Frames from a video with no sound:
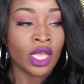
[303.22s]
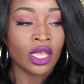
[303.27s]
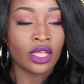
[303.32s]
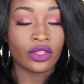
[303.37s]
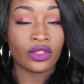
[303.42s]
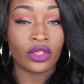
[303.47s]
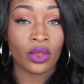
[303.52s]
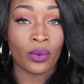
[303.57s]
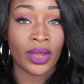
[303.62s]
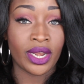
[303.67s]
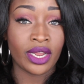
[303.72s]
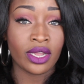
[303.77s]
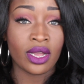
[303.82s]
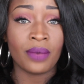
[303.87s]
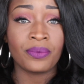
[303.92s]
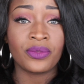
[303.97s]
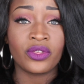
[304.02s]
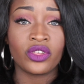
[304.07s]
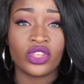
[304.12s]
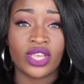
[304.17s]
So when it
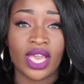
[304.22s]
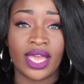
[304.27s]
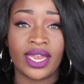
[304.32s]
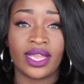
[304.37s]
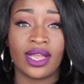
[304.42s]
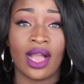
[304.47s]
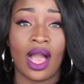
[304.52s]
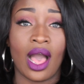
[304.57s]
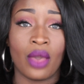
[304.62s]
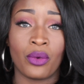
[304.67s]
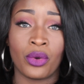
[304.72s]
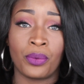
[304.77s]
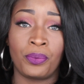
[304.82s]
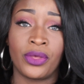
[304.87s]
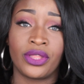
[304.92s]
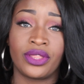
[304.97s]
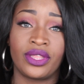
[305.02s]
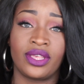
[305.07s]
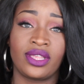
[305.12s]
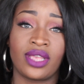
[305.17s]
comes to shedding, I will
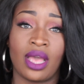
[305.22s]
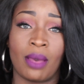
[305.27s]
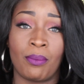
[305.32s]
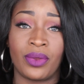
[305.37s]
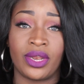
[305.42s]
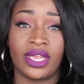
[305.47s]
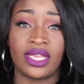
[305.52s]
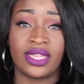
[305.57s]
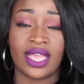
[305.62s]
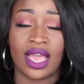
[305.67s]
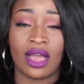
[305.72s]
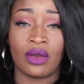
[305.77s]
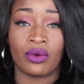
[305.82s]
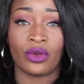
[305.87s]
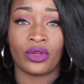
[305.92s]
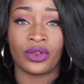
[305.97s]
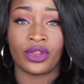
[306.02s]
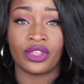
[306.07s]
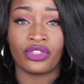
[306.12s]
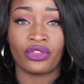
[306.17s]
put this company down
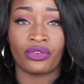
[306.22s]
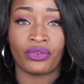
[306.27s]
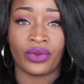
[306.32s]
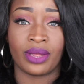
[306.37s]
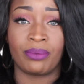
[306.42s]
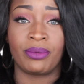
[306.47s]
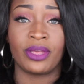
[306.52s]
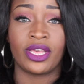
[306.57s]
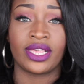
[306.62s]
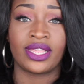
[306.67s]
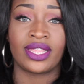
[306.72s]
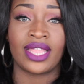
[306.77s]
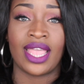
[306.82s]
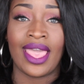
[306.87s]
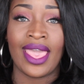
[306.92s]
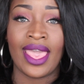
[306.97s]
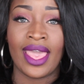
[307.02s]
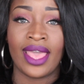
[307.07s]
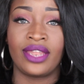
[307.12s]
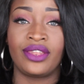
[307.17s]
on a 3 because the
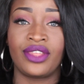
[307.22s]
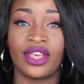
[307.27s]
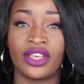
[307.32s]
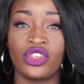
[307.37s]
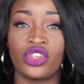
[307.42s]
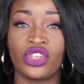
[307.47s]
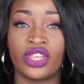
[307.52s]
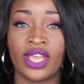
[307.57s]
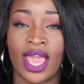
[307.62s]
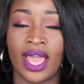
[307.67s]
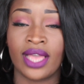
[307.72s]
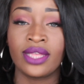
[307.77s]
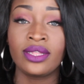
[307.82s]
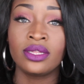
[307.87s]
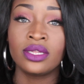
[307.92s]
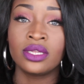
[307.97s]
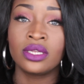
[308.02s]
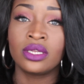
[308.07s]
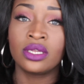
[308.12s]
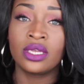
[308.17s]
hair does
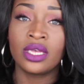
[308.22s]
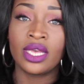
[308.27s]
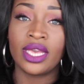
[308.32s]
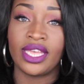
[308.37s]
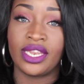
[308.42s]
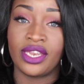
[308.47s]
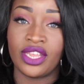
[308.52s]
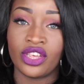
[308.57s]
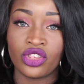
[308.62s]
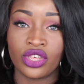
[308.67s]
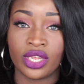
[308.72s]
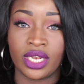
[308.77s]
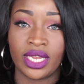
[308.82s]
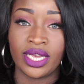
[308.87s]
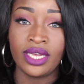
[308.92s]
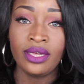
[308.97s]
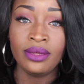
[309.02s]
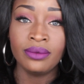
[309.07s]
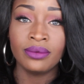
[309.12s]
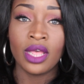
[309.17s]
shed
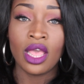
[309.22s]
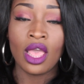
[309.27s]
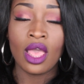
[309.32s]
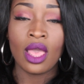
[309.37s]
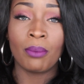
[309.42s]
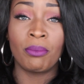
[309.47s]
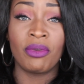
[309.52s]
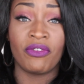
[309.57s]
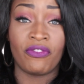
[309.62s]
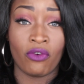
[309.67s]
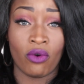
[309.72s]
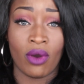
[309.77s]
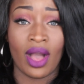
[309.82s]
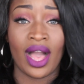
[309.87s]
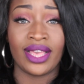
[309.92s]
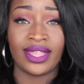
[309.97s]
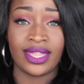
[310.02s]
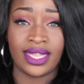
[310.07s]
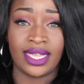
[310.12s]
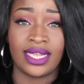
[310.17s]
initially before
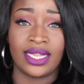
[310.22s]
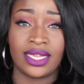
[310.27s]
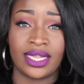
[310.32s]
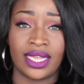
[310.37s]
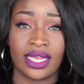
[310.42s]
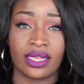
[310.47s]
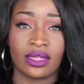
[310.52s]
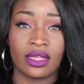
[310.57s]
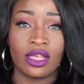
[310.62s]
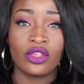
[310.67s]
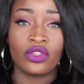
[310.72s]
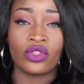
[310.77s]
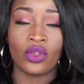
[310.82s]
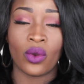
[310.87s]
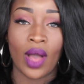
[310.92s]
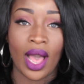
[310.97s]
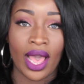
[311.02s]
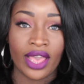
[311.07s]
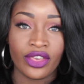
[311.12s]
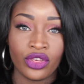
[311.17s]
I sealed it.
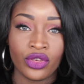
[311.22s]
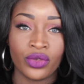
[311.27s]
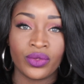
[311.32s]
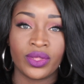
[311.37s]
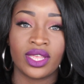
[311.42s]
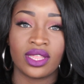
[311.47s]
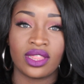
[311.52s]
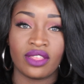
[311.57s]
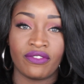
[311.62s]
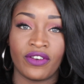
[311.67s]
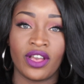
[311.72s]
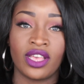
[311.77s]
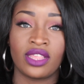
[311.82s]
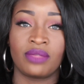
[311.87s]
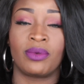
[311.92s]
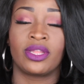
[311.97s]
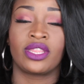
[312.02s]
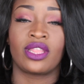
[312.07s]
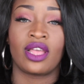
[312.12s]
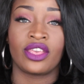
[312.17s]
So I used it, the first
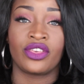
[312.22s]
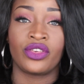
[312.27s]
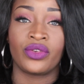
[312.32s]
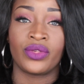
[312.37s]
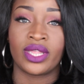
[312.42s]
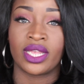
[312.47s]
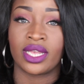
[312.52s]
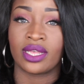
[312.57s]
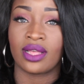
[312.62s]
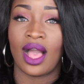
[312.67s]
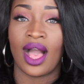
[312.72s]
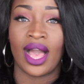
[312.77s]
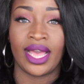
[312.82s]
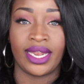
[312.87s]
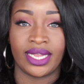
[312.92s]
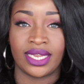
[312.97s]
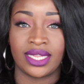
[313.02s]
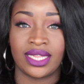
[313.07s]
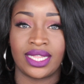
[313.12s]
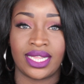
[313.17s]
month I used it,
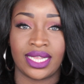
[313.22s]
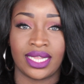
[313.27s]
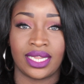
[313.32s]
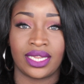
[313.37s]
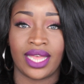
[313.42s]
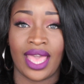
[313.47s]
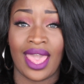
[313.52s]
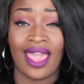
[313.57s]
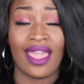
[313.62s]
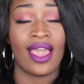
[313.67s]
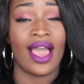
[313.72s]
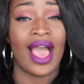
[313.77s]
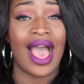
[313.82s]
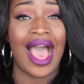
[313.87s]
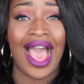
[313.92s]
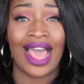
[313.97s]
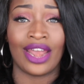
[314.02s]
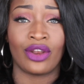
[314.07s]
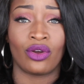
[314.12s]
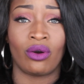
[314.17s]
I didn't seal the hair
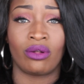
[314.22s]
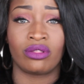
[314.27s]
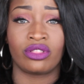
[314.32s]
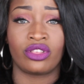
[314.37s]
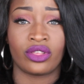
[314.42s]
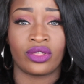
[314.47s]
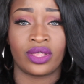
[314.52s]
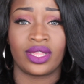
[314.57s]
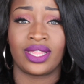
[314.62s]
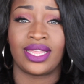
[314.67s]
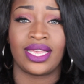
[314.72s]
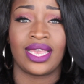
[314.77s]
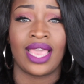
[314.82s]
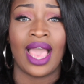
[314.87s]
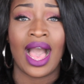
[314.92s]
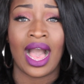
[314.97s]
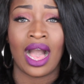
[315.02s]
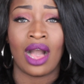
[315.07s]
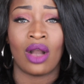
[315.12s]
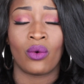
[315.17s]
at all just to see
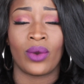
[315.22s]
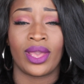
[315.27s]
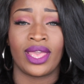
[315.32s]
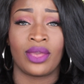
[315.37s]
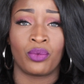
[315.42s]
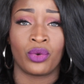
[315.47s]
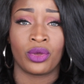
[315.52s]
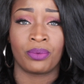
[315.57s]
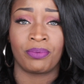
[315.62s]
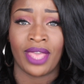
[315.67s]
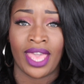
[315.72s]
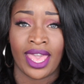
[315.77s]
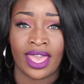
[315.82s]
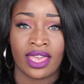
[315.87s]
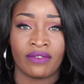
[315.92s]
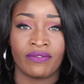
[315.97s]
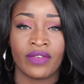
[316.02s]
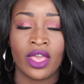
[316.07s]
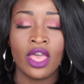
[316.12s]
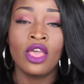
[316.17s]
how it would
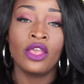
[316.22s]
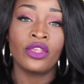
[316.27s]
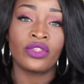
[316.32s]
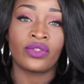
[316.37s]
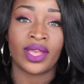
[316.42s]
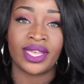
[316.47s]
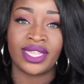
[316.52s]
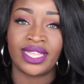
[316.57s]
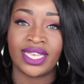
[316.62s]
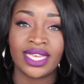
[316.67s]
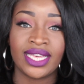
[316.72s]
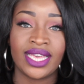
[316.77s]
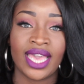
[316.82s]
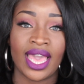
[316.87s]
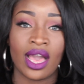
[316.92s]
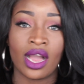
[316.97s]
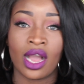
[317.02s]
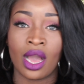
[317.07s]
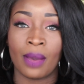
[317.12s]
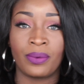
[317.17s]
behave. So I did
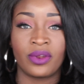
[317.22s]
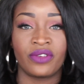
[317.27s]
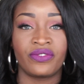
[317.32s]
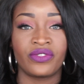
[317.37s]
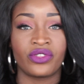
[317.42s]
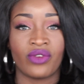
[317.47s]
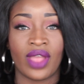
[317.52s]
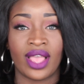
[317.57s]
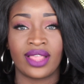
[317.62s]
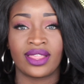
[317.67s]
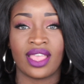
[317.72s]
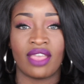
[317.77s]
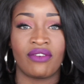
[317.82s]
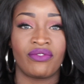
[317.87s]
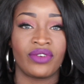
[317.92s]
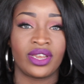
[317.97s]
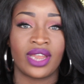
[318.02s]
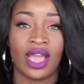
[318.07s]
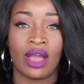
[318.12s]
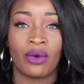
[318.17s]
get a couple of strands
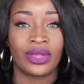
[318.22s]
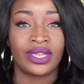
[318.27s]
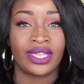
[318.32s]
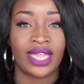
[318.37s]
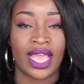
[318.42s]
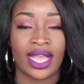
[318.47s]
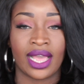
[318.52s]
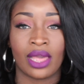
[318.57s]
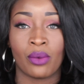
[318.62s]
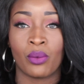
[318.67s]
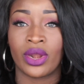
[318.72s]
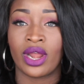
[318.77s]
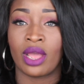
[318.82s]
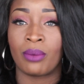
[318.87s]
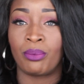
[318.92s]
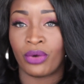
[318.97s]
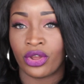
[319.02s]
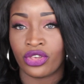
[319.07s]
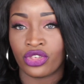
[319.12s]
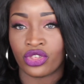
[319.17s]
every now and then, and when
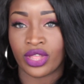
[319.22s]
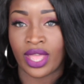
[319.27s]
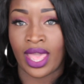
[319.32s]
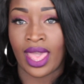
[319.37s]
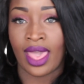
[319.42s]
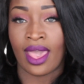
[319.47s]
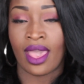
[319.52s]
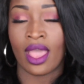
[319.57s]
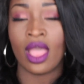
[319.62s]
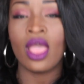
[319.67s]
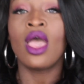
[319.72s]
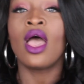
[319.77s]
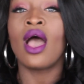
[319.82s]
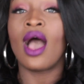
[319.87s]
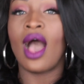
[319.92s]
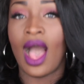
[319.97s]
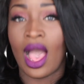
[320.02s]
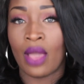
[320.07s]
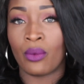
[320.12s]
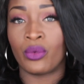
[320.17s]
I brushed the hair,
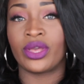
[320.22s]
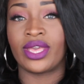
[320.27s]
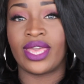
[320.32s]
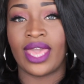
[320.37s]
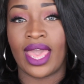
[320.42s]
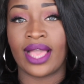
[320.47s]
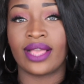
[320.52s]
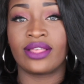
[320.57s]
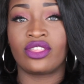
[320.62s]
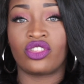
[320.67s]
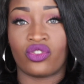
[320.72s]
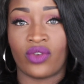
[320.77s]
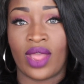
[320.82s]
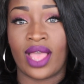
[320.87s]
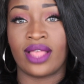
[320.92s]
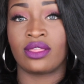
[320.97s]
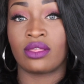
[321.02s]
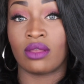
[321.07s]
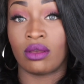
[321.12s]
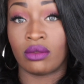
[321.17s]
I would get
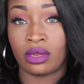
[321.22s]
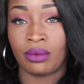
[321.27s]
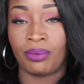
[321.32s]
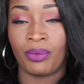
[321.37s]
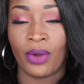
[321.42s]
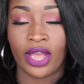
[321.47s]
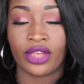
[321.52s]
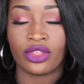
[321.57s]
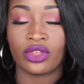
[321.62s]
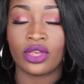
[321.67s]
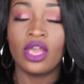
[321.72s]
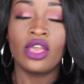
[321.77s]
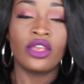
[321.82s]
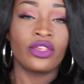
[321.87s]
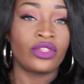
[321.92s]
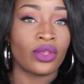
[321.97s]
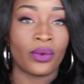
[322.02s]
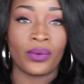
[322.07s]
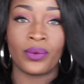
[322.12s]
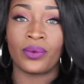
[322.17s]
strands on the brush.
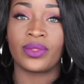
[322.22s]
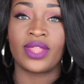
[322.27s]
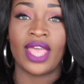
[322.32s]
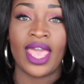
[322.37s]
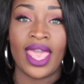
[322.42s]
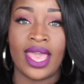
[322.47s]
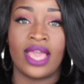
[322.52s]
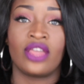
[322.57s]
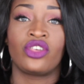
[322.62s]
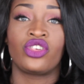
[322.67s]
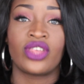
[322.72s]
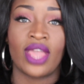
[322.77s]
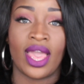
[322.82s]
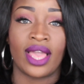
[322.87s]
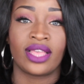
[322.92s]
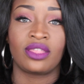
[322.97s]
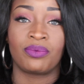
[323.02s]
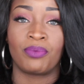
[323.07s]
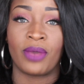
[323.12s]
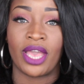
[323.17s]
So the hair
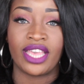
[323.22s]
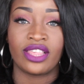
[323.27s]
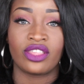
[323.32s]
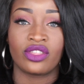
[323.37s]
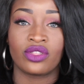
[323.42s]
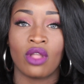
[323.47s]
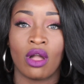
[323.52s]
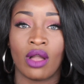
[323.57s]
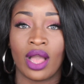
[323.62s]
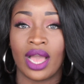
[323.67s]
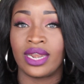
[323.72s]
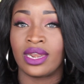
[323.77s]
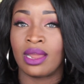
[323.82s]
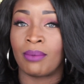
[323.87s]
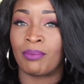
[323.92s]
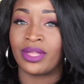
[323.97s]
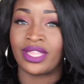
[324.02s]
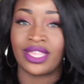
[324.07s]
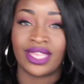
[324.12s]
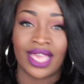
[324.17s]
sheds, but it's not a
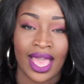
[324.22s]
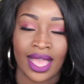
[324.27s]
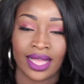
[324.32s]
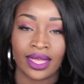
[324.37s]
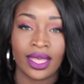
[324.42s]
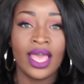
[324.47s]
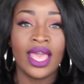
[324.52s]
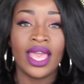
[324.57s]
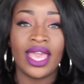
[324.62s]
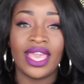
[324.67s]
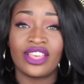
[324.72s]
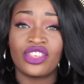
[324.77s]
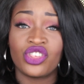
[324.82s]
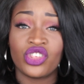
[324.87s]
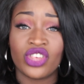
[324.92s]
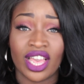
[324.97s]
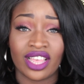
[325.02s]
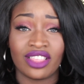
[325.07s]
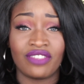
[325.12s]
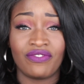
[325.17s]
number 10. It
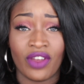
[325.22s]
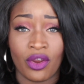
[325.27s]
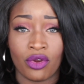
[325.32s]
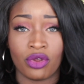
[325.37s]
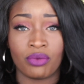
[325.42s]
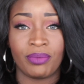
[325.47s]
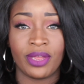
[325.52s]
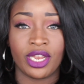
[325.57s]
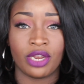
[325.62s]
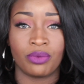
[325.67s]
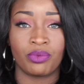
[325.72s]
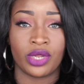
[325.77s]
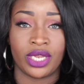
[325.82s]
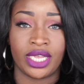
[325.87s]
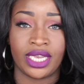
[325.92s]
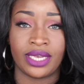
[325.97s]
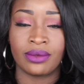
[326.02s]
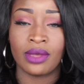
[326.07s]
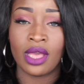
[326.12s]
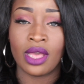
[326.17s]
sheds very minimally,